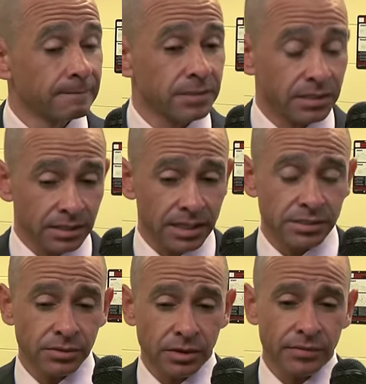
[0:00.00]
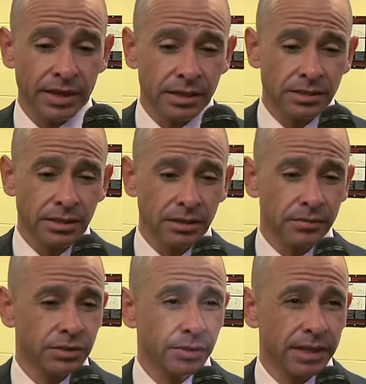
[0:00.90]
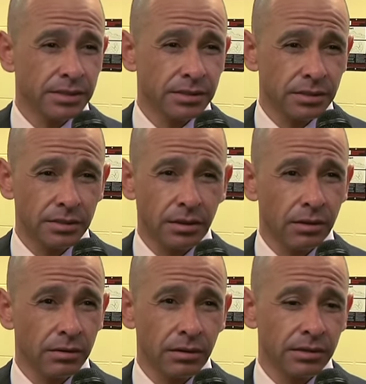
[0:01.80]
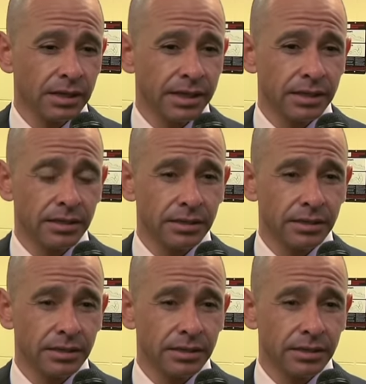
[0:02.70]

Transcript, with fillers: So I think that's to our advantage. I love the stretch, a long, long lane.